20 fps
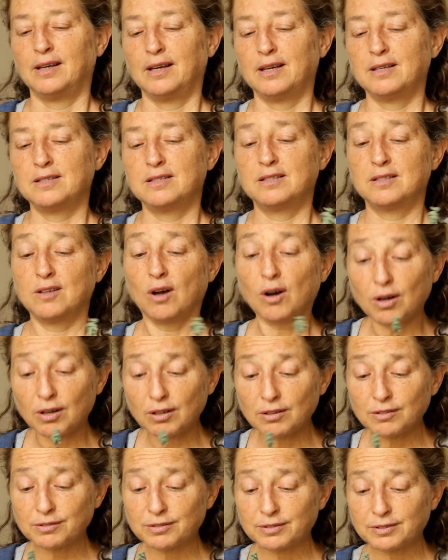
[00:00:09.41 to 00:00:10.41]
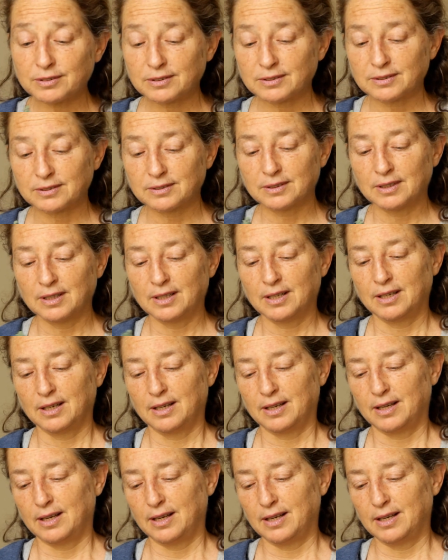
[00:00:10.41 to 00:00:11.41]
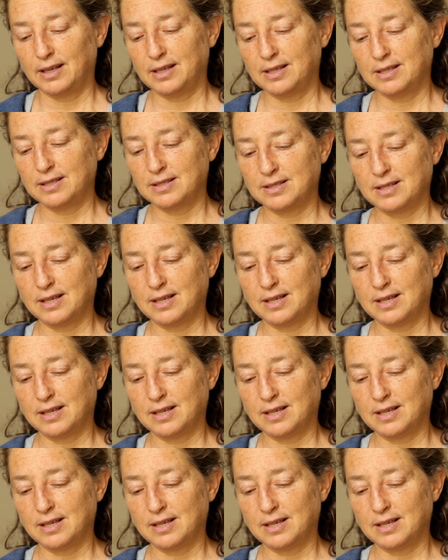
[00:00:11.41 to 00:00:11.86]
Azov is